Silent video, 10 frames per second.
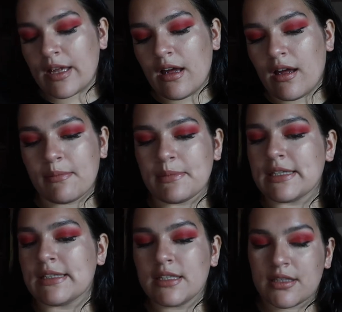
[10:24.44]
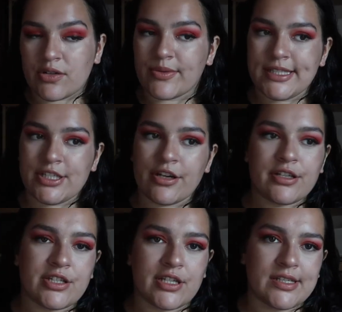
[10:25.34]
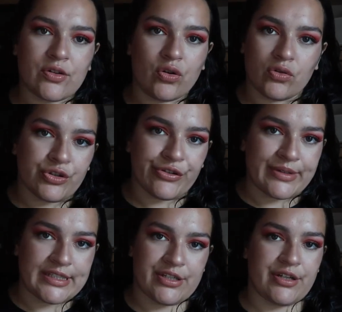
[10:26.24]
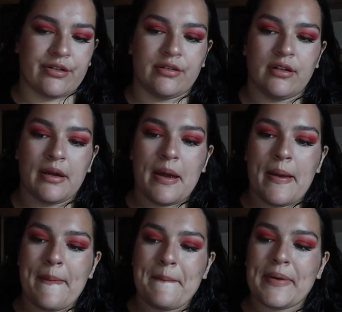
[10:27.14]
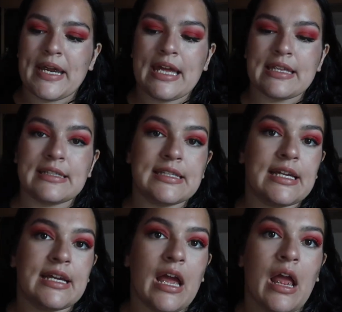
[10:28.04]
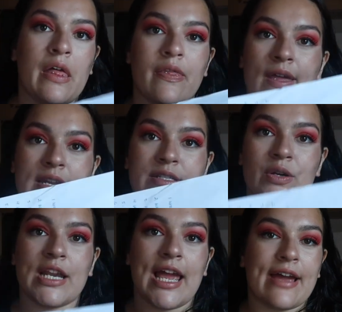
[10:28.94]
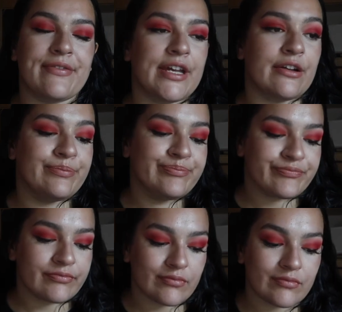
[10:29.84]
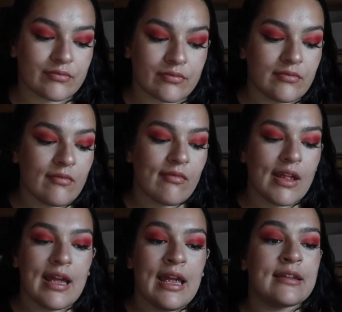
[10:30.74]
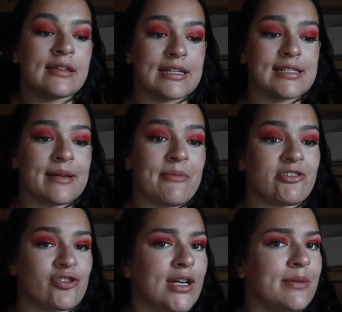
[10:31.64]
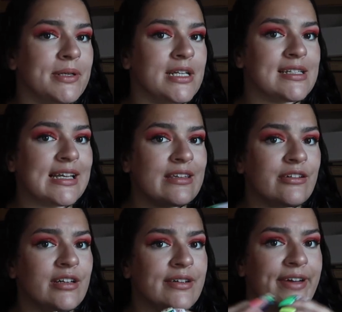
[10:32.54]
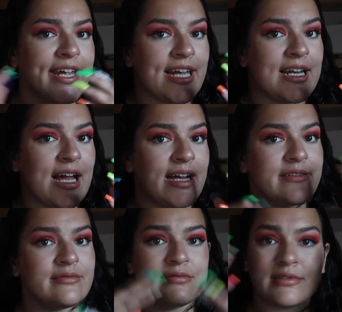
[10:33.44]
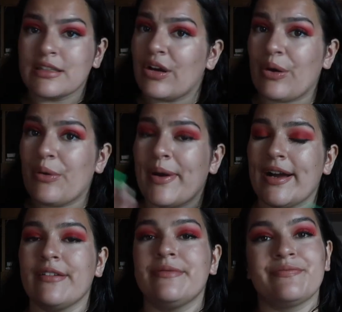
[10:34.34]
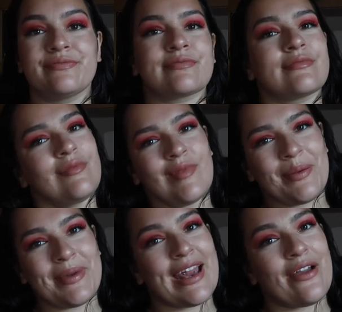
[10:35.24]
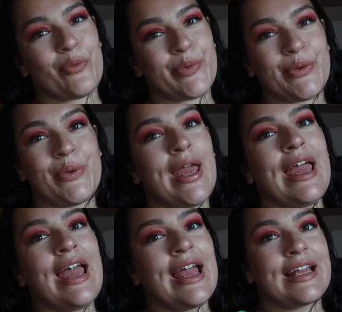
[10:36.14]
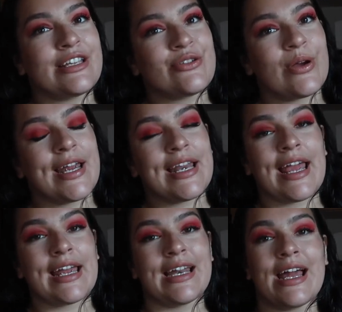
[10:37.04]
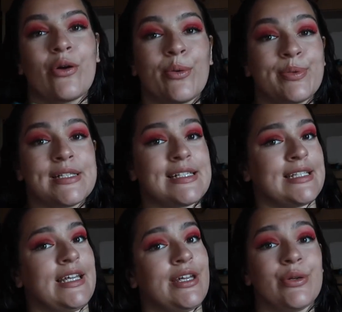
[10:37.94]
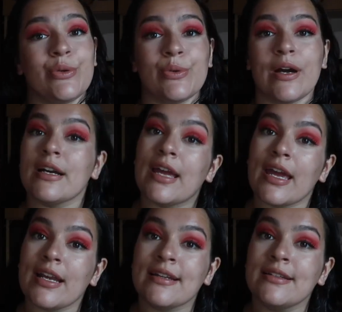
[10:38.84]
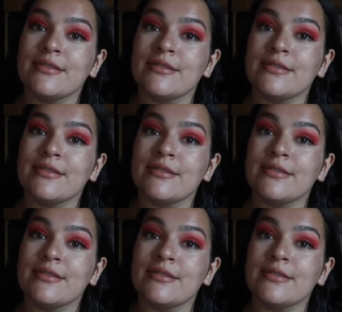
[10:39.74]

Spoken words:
In the winter it's just a colder winter. But yeah, that's it. That is all I have here. Next time I'll try to put it together. If I cannot, oh well. But I hope you enjoyed and I hope to see you again.